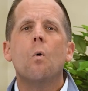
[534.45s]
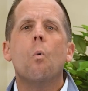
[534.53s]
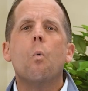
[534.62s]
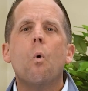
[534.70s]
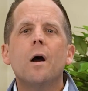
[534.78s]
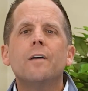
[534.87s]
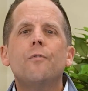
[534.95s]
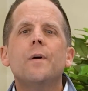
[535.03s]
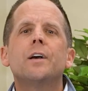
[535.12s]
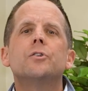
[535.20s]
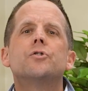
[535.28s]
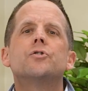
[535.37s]
What if
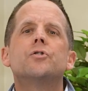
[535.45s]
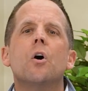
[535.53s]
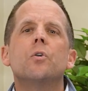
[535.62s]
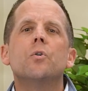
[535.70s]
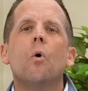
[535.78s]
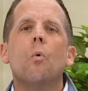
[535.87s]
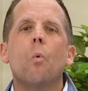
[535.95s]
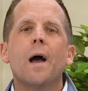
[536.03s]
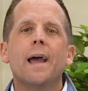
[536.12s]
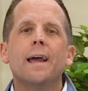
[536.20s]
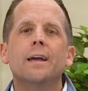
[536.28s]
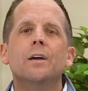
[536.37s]
we could show you a
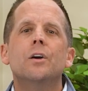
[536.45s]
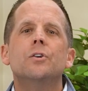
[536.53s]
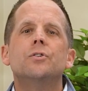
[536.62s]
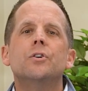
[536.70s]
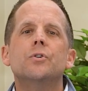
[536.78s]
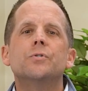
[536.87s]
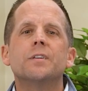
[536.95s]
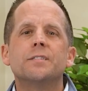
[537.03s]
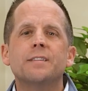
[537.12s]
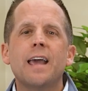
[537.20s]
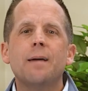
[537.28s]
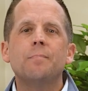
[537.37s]
way to use the
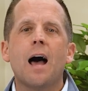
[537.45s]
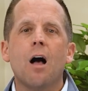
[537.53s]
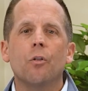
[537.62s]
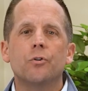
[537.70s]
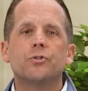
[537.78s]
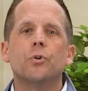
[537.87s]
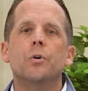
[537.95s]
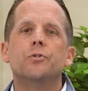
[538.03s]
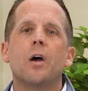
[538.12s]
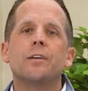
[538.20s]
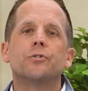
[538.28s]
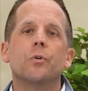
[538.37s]
same dollars to
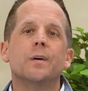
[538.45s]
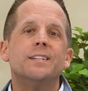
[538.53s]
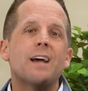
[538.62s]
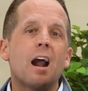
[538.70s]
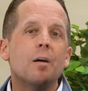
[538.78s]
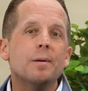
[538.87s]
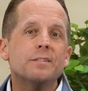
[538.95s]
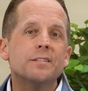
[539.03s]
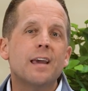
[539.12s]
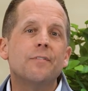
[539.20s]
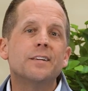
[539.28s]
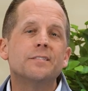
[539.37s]
address your retirement
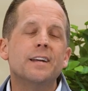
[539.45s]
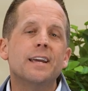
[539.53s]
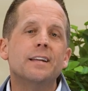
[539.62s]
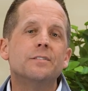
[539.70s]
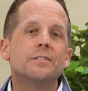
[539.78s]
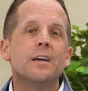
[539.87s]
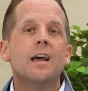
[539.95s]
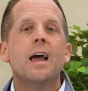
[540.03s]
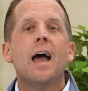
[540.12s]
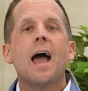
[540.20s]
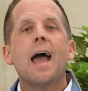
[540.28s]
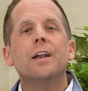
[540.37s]
savings needs
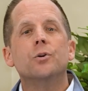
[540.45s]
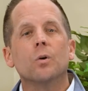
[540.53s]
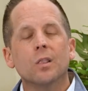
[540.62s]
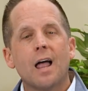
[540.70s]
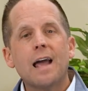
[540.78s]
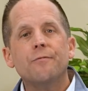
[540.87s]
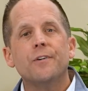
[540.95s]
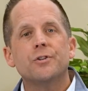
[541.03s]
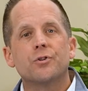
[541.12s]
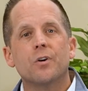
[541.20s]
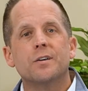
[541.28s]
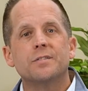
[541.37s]
and your life
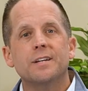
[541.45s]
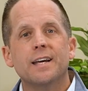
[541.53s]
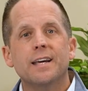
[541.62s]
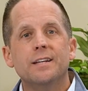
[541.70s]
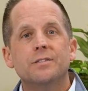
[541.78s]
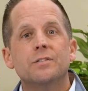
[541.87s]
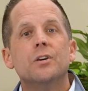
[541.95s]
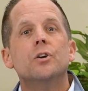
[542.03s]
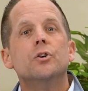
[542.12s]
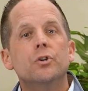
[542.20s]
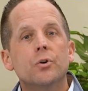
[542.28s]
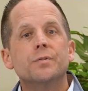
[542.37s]
insurance needs
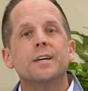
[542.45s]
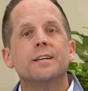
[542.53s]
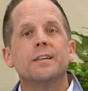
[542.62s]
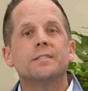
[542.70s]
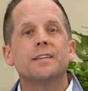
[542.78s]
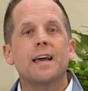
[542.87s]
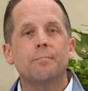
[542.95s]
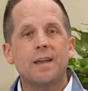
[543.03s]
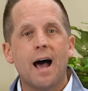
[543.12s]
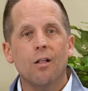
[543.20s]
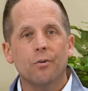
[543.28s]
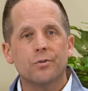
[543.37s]
using the same
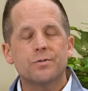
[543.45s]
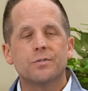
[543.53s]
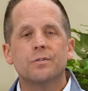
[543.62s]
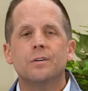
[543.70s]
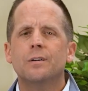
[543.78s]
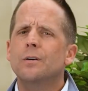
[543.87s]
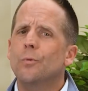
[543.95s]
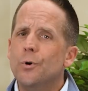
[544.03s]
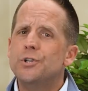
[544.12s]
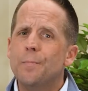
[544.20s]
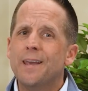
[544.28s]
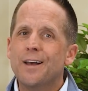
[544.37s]
dollars?
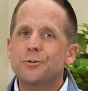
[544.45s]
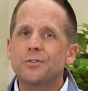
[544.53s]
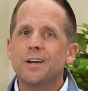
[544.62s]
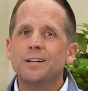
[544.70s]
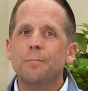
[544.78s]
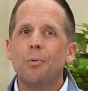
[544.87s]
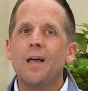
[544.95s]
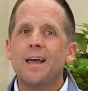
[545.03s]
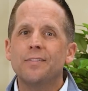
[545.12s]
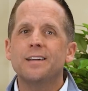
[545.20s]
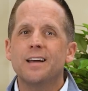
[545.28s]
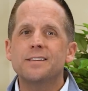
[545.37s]
Would you be interested in a
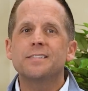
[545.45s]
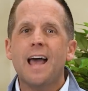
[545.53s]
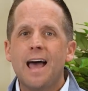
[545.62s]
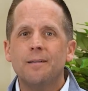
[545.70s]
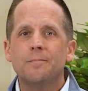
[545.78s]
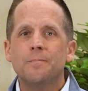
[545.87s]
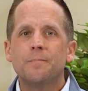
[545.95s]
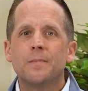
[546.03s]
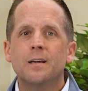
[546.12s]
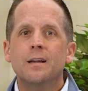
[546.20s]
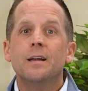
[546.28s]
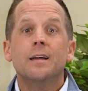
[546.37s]
plan that does that?
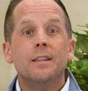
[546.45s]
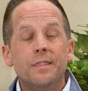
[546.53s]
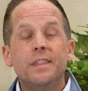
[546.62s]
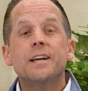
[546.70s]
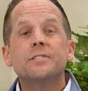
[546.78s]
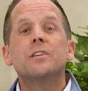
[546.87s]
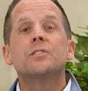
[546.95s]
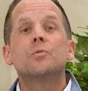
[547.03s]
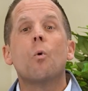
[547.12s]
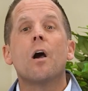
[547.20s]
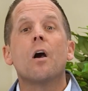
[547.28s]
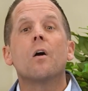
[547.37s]
This is
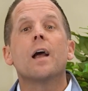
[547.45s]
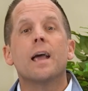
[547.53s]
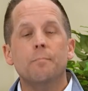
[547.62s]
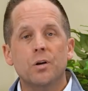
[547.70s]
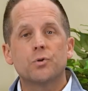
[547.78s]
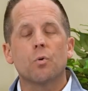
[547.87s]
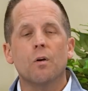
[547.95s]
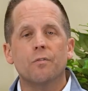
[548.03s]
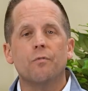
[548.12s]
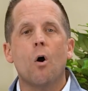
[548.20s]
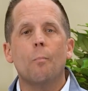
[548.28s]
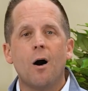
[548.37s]
where a Mutual
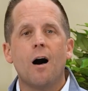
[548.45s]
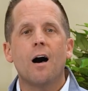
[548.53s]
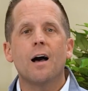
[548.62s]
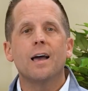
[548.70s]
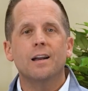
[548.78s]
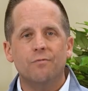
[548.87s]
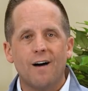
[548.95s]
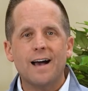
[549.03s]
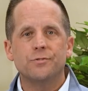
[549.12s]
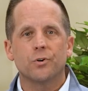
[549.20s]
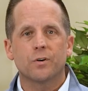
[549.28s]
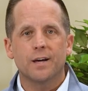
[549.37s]
of Omaha
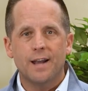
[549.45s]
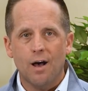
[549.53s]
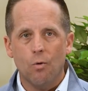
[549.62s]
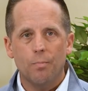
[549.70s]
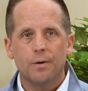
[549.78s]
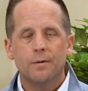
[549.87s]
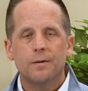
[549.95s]
advisor can help.